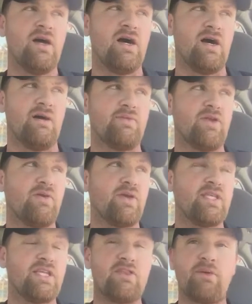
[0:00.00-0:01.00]
Um, you know,
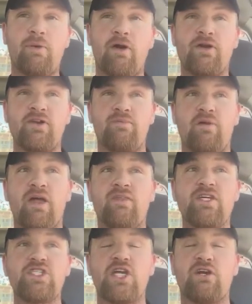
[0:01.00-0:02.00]
he did the part of
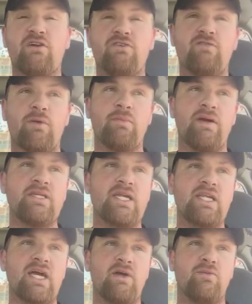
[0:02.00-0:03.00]
playing the sheriff on
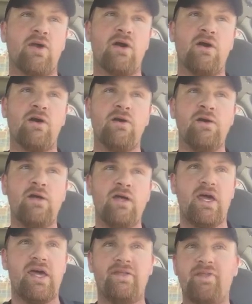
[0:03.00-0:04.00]
Monday Night Raw,
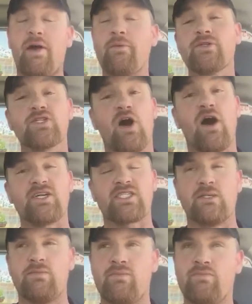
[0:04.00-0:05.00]
and that was
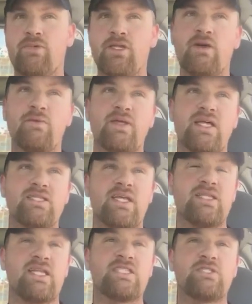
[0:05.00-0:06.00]
awesome. But you know, that,
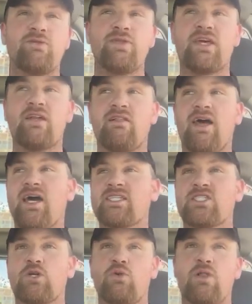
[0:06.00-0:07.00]
that that's only gonna
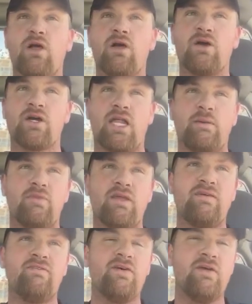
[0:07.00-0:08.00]
last so long, and I
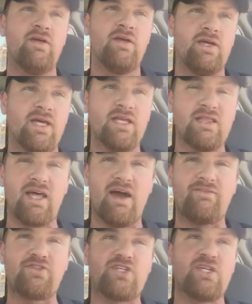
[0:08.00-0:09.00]
believe he
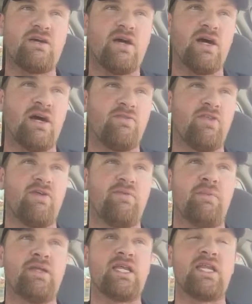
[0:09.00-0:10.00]
left uh, the
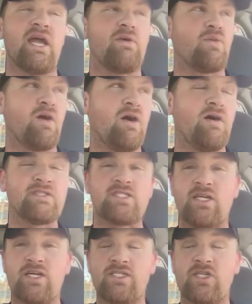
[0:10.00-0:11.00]
Monday Night Raw
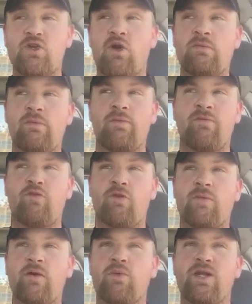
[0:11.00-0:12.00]
as a, as a normal
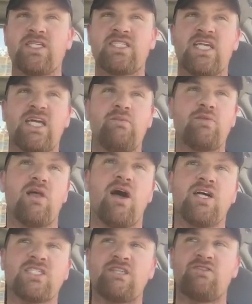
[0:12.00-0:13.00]
performer when his team
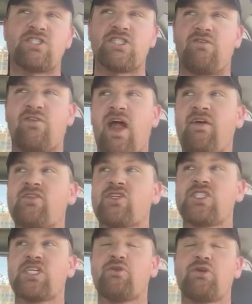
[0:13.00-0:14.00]
lost at the Survivor
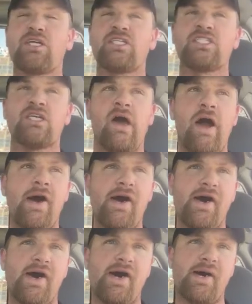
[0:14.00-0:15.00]
Series,
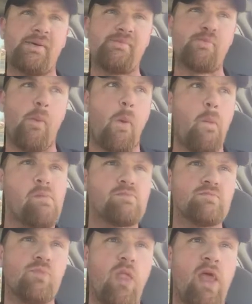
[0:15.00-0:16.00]
um,
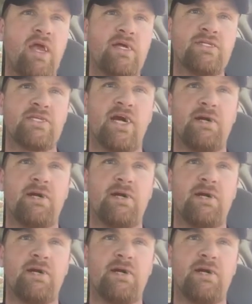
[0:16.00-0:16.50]
and.